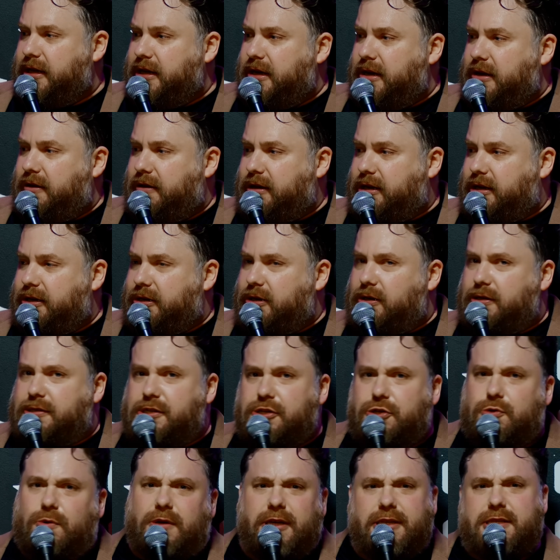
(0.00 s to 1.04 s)
A nurse at
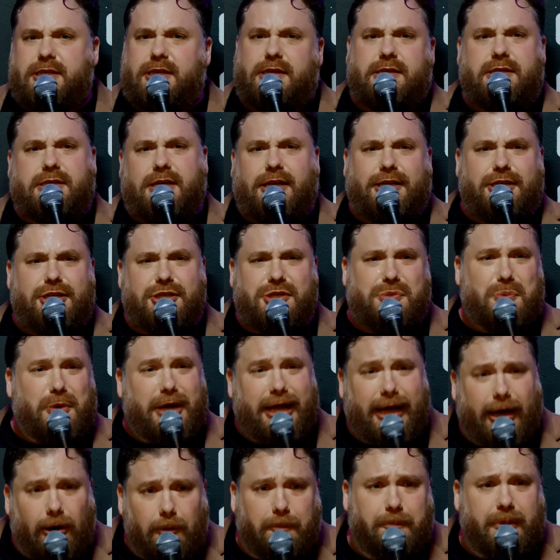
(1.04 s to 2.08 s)
26 is I just want to
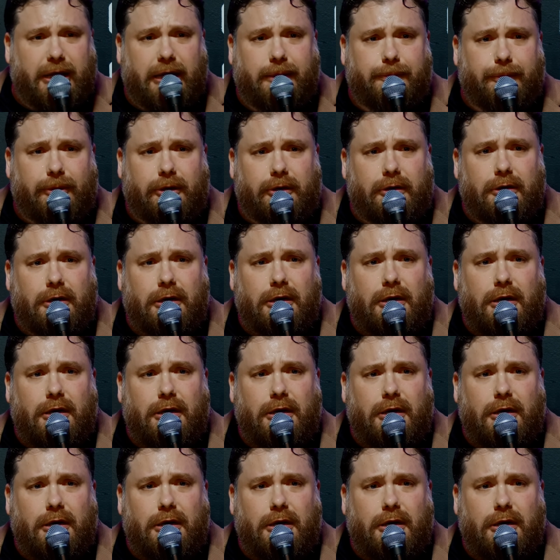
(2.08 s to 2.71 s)
help people.